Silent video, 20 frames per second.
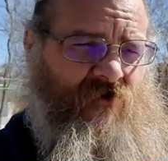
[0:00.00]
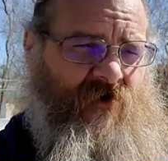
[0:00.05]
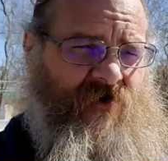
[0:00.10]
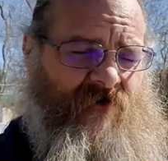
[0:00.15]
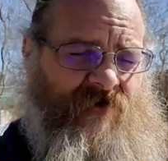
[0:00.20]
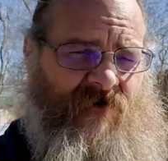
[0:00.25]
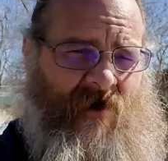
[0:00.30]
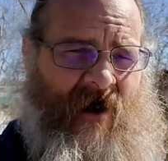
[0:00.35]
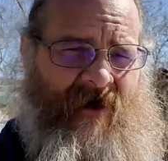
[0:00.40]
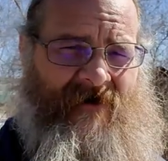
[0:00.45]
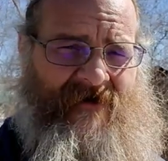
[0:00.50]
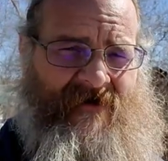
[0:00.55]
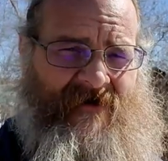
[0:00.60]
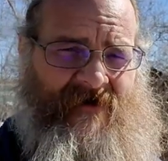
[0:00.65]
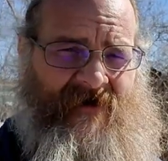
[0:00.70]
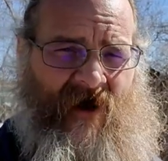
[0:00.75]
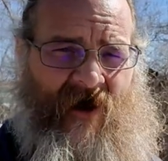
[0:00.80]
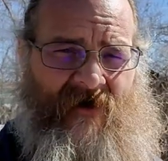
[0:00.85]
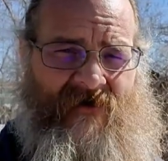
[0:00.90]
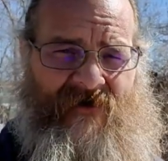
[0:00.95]
We finally
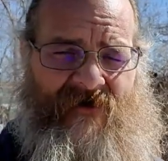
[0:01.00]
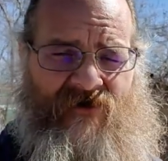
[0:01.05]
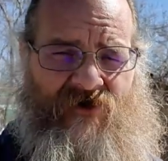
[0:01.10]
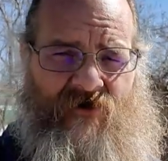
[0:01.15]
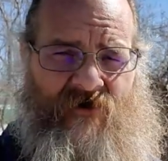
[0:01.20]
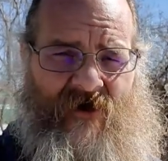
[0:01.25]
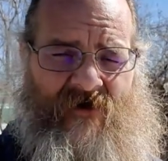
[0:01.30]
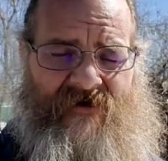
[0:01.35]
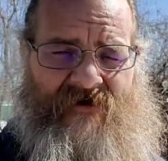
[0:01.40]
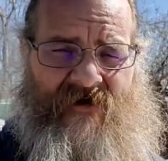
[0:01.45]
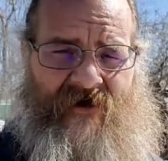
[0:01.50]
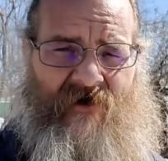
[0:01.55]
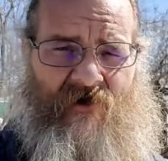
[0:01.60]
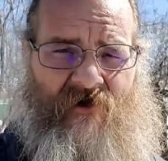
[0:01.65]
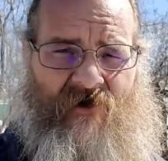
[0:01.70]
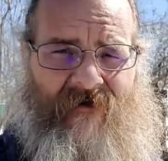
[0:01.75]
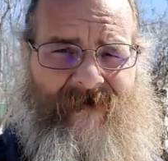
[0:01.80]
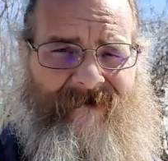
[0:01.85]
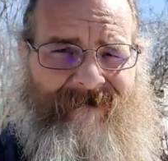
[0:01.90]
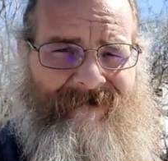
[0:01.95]
got the units
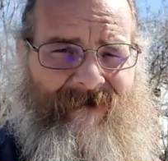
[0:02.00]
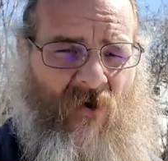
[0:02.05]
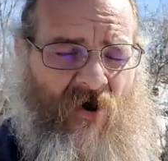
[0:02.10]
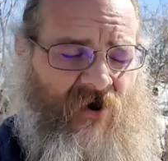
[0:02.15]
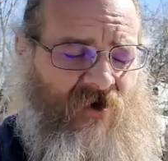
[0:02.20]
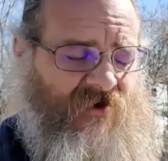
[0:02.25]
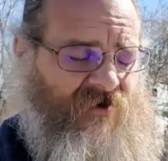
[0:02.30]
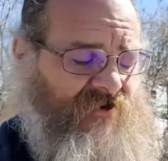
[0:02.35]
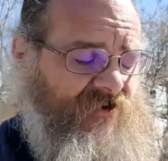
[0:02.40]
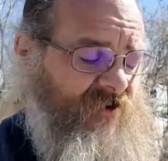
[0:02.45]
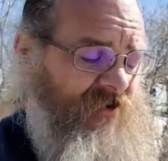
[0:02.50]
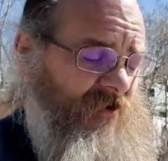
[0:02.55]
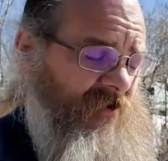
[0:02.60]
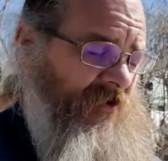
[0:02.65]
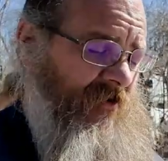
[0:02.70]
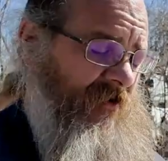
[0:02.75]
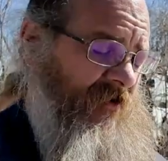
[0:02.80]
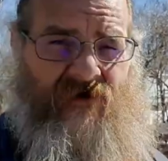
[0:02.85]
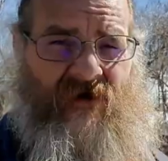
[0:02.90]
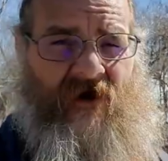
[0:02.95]
here in March.
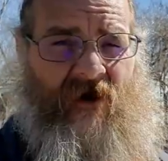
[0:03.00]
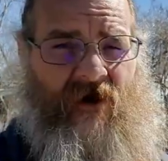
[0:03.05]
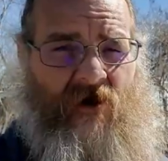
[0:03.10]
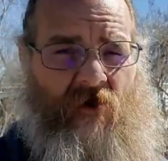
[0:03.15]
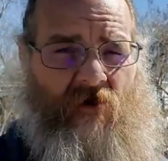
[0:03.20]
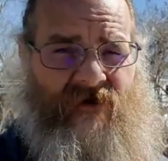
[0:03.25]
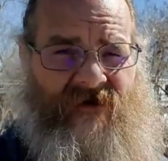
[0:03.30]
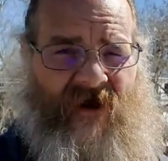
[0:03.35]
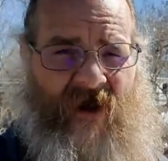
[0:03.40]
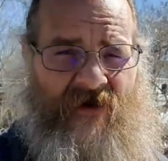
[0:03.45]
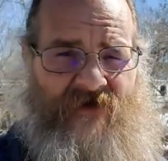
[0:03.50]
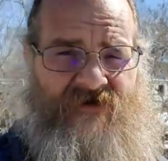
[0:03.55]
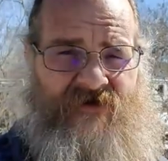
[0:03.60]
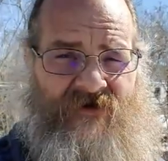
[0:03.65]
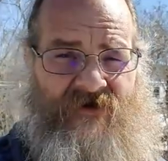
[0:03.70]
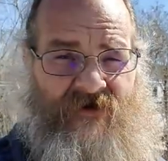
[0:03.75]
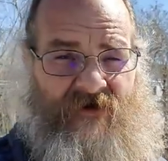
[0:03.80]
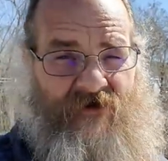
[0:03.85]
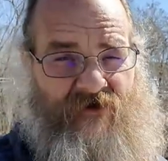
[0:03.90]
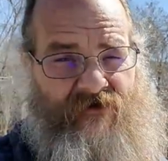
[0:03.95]
We did a little
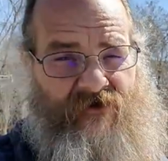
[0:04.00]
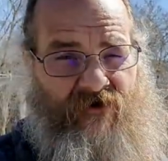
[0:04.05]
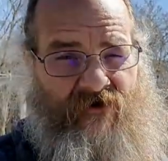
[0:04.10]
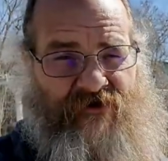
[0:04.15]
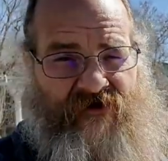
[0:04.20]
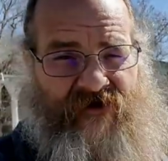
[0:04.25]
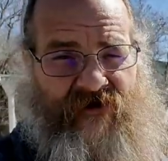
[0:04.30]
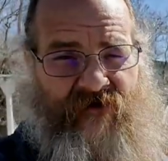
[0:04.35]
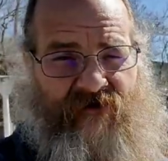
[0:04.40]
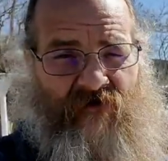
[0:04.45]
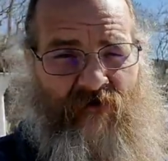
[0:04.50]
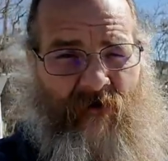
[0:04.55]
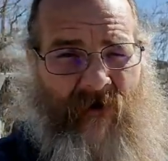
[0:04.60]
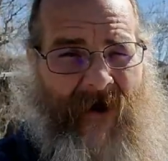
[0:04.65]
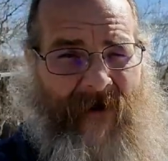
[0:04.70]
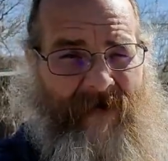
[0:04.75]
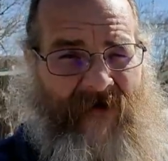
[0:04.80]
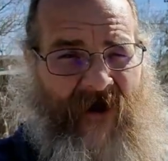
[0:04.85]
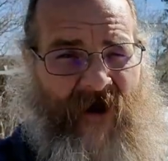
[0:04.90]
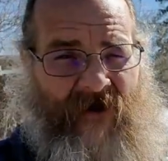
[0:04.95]
testing, and as you see from
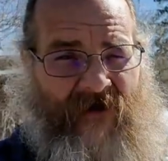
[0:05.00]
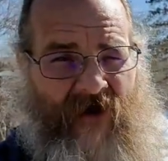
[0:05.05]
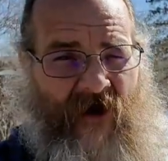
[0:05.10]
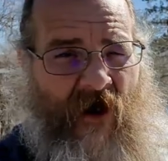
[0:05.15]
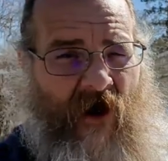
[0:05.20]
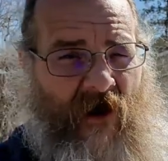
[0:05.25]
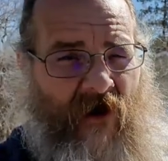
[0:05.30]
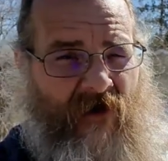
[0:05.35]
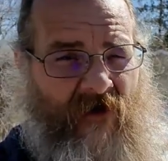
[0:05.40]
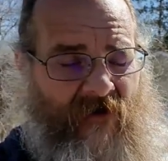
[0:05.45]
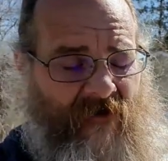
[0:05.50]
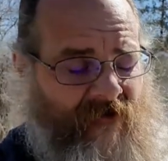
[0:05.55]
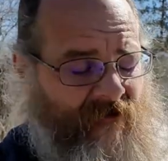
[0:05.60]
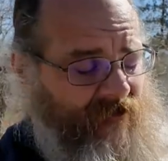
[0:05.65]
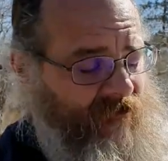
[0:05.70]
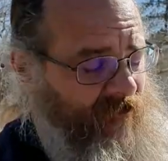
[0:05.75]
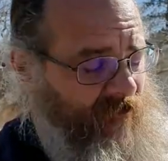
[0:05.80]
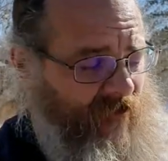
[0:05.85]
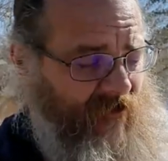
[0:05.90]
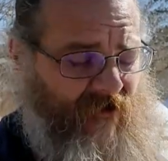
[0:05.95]
my backyard,
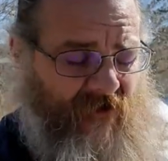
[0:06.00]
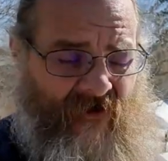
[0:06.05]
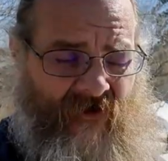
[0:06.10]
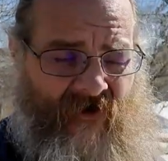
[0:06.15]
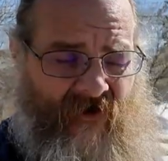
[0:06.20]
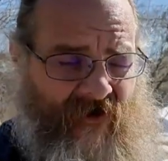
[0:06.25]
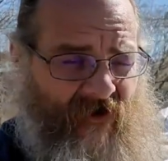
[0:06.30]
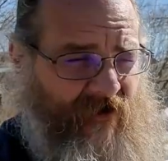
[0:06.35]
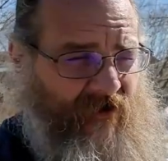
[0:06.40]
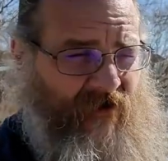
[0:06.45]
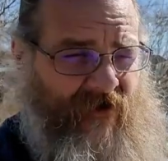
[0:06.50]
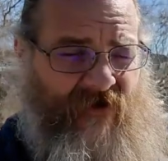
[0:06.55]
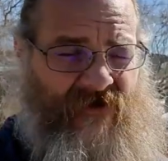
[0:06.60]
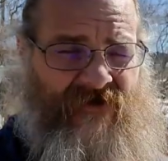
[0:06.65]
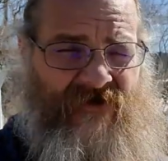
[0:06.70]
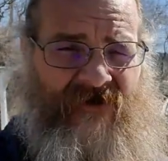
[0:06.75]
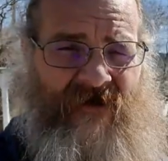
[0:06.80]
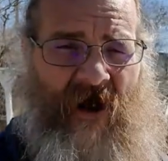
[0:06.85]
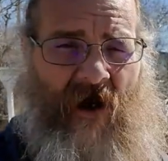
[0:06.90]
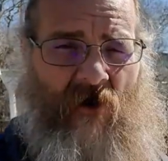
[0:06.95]

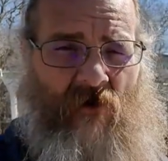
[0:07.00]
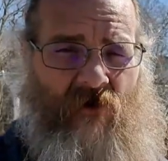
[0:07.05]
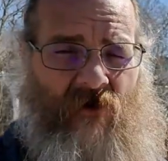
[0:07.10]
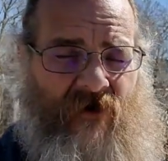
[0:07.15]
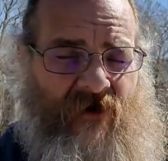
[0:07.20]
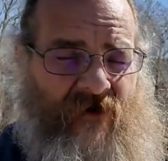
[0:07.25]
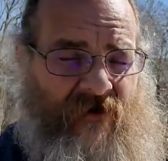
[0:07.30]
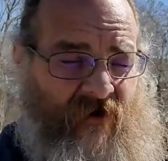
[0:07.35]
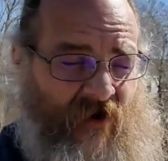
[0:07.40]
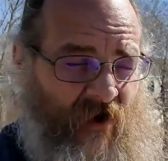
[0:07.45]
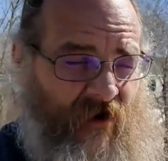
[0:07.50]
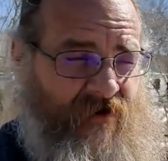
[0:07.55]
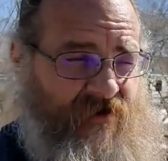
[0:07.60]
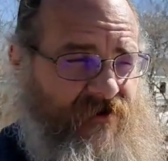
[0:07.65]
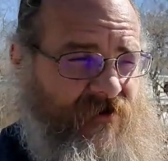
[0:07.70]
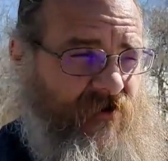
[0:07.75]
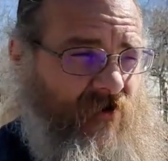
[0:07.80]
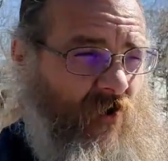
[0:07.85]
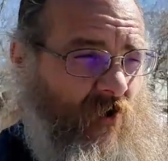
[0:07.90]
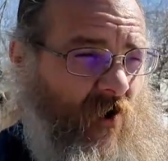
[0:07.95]
it's not really nice
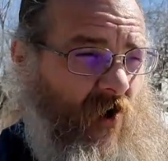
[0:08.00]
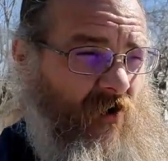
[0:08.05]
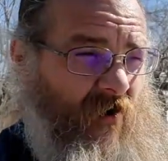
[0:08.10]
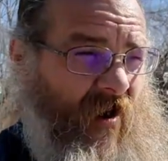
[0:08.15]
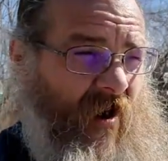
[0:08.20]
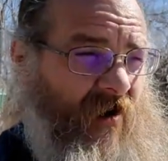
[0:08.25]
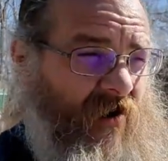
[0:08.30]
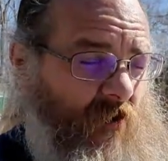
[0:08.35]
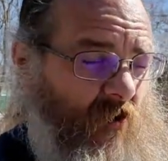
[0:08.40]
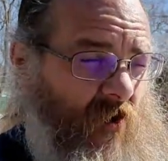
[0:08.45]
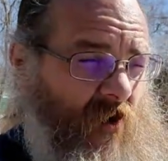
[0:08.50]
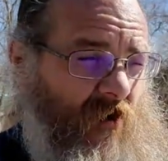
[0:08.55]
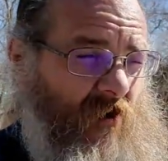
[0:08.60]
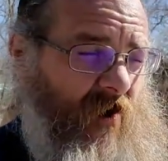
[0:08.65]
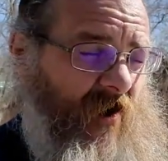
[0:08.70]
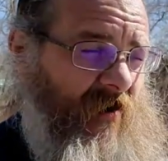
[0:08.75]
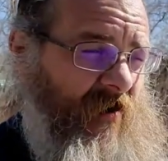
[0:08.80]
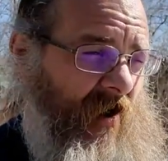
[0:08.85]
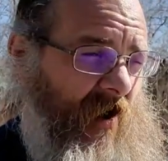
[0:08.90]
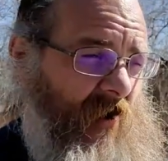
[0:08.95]
to go out anywhere
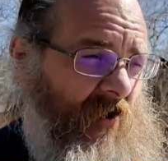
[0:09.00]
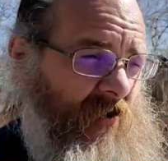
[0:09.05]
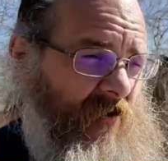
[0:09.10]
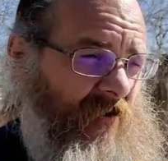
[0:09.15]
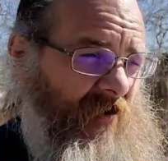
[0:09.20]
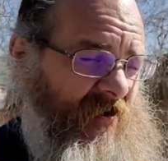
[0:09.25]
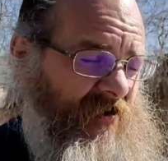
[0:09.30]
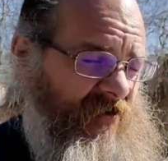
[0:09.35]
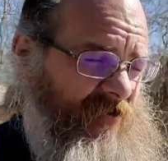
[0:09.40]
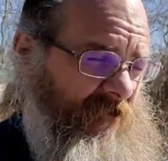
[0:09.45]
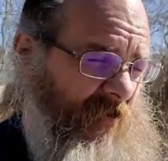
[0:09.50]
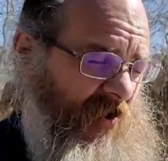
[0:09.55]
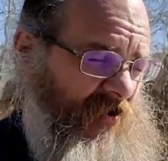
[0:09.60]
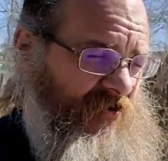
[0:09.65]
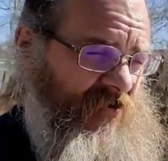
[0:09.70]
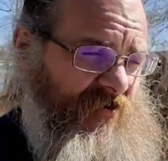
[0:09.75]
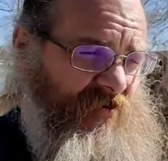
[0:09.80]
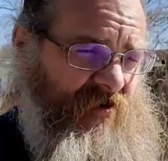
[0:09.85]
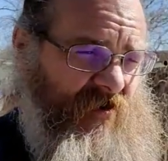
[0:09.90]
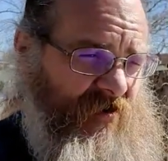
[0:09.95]
right now,
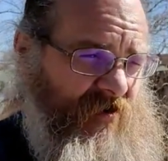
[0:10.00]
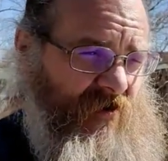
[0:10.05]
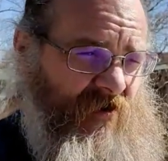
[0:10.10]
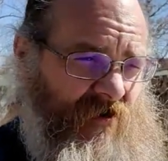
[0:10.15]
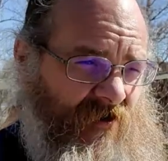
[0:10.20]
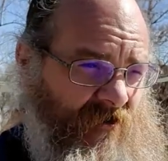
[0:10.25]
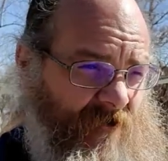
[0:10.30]
especially